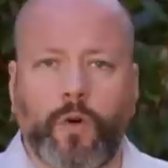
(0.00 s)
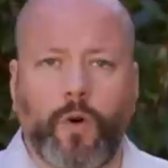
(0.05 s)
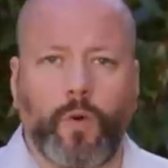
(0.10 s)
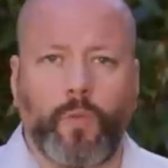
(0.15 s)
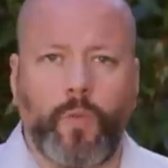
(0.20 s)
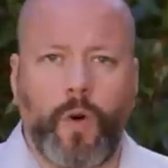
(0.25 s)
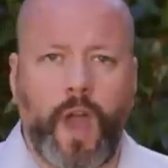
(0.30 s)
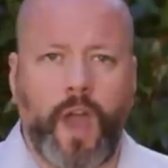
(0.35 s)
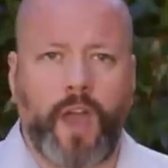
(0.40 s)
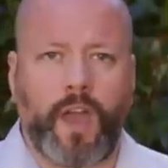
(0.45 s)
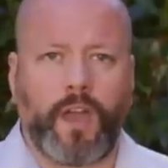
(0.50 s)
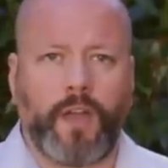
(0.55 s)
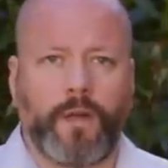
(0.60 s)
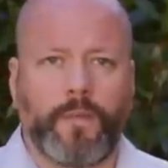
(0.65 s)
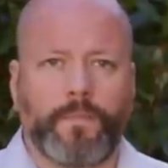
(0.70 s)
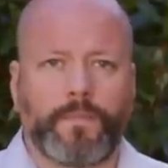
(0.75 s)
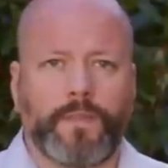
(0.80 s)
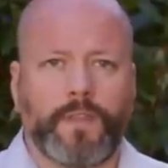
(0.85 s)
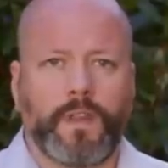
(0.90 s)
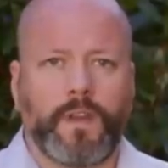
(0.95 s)
old way,
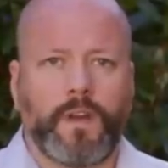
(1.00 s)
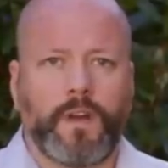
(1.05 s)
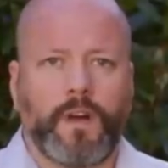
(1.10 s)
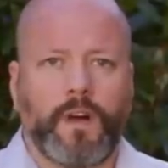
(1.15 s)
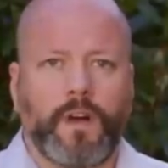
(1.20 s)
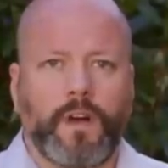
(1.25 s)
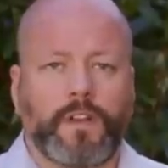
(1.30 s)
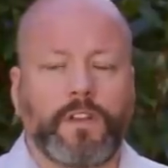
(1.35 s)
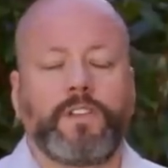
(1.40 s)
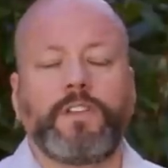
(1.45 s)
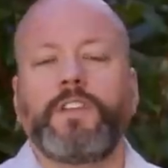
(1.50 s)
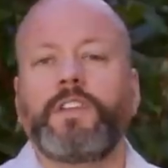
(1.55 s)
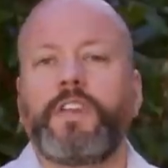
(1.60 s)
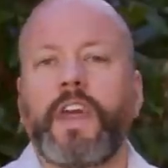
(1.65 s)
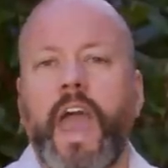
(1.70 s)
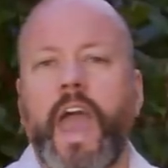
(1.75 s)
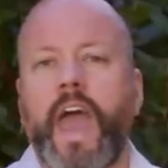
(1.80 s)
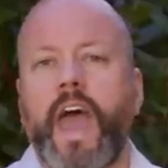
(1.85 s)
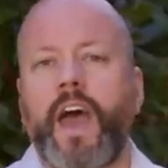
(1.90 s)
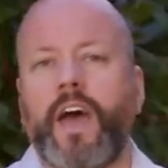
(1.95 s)
you need
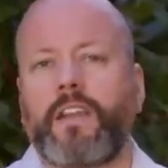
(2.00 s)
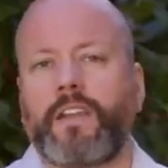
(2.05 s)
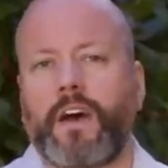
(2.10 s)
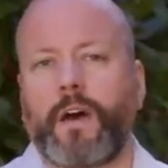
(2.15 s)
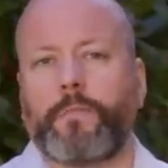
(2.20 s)
to add